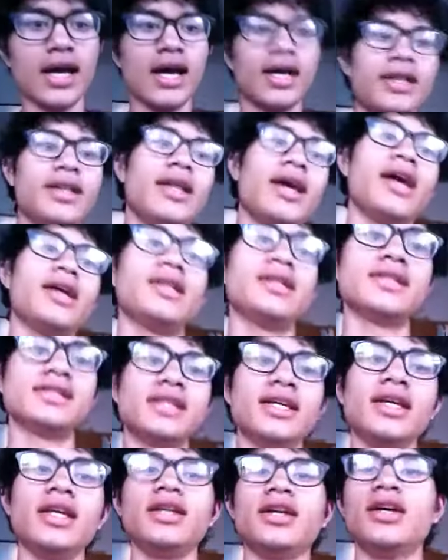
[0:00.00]
And then
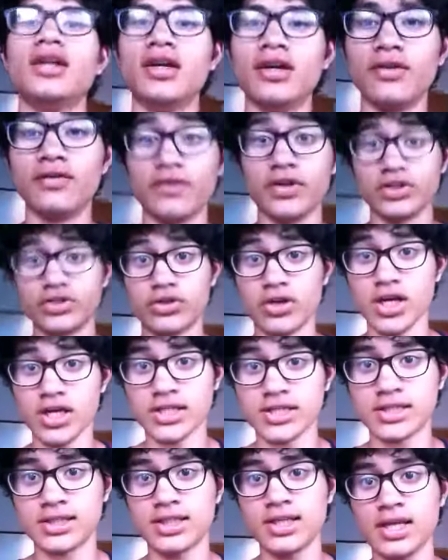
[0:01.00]
T for
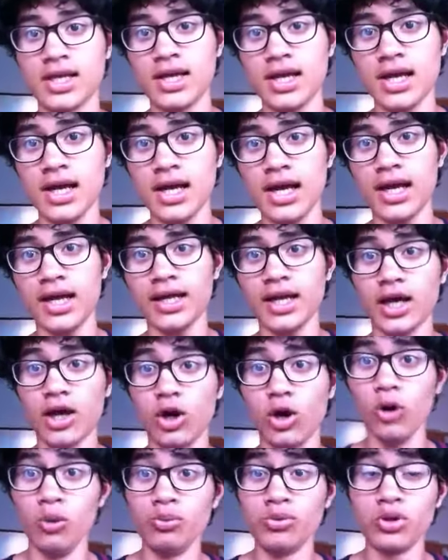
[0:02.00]
trust. And I
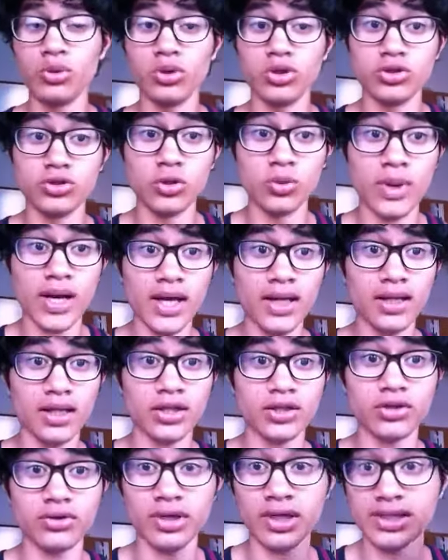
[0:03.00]
hope you will do well
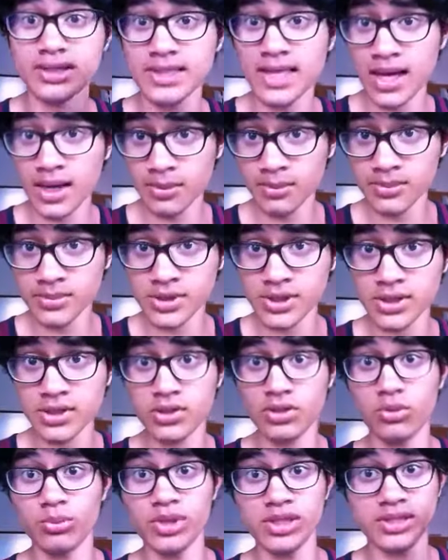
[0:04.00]
in your exams.
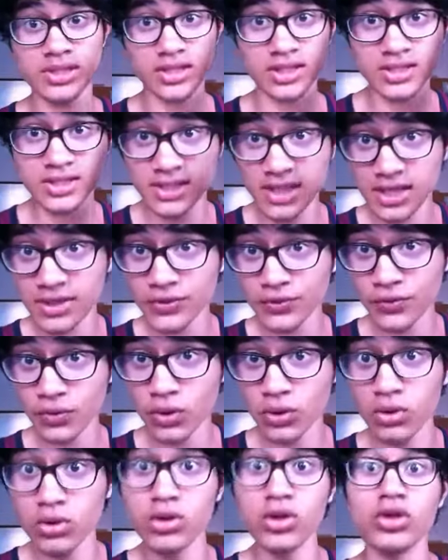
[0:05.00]
You'll be
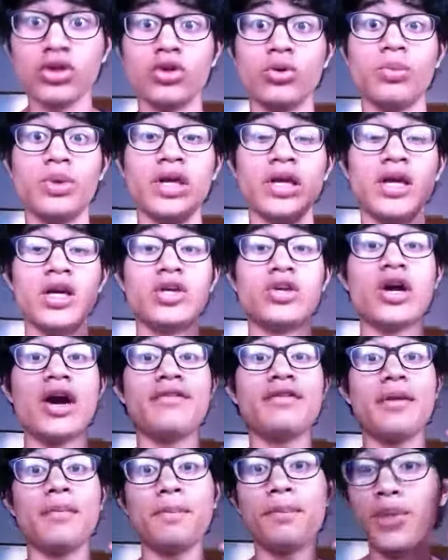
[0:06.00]
successful. You
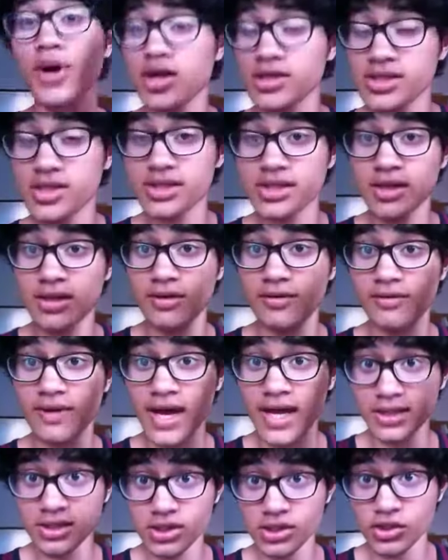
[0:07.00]
have that positive
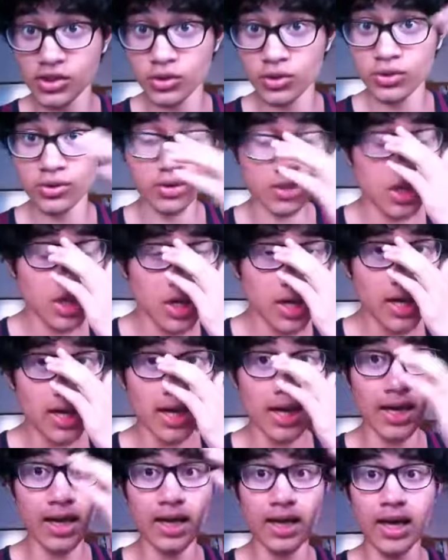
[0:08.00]
attitude.
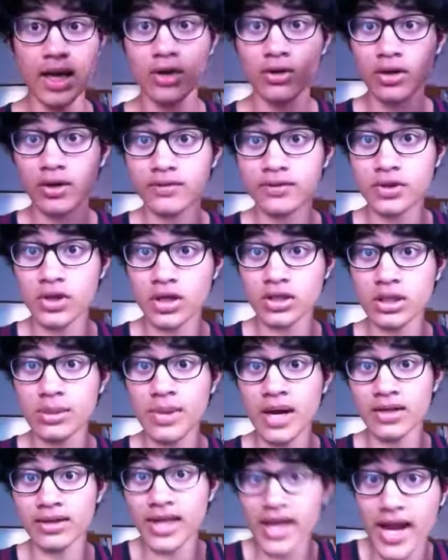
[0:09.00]
I could have talked
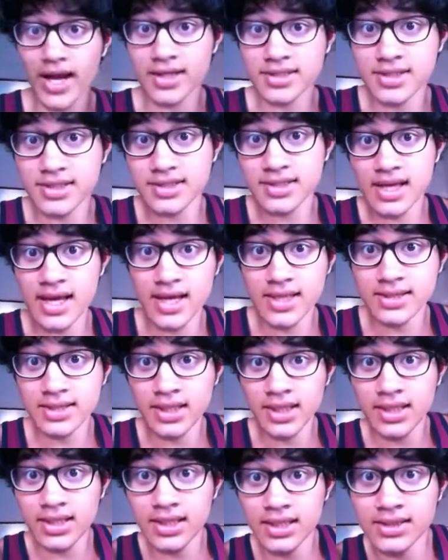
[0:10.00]
about
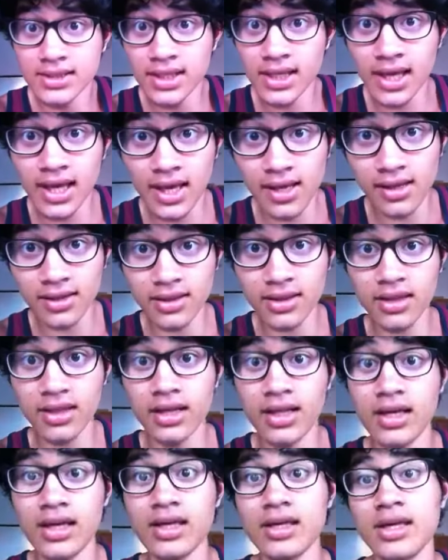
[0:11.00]
exercising, eating
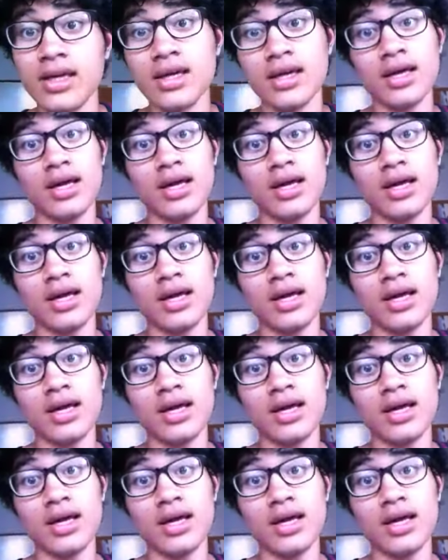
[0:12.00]
healthily,